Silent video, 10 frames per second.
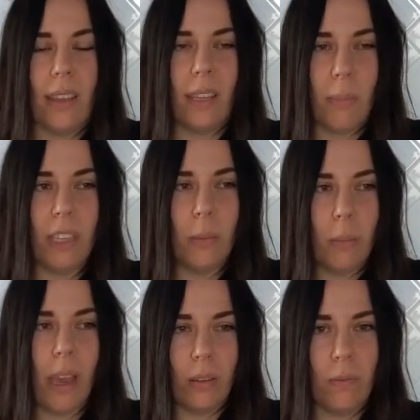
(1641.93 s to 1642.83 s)
They make your
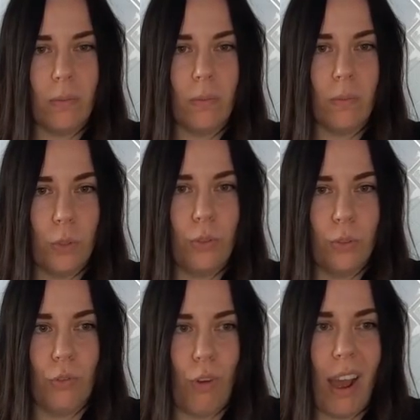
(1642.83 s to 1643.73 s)
mouth
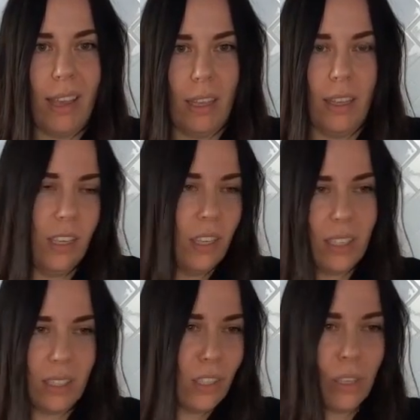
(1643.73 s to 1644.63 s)
drier, and you
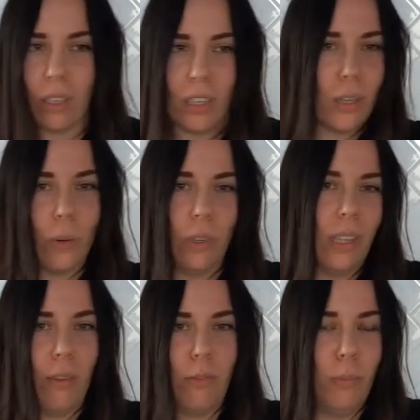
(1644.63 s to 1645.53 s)
don't want
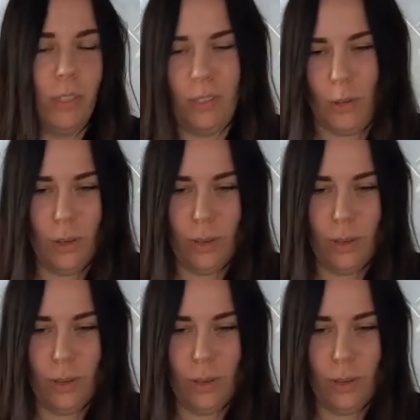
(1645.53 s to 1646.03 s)
that from dessert.